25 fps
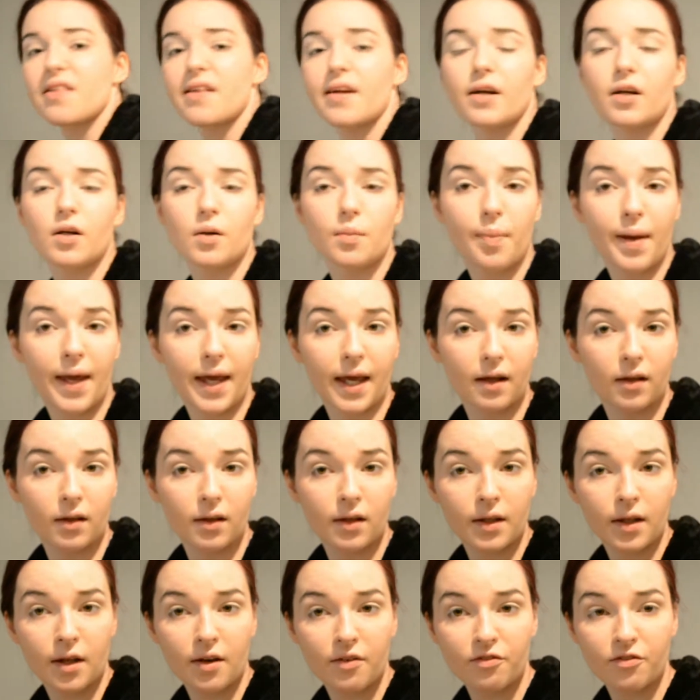that are pale
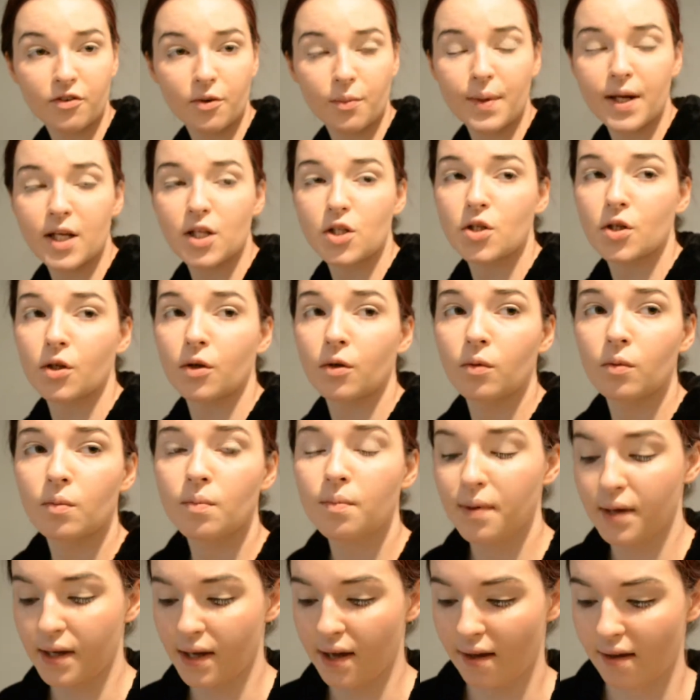enough for my tone
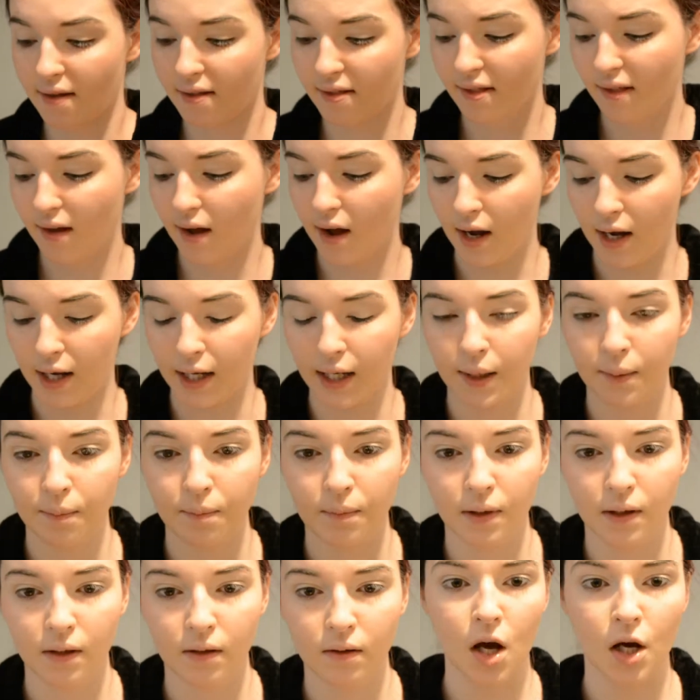because I'm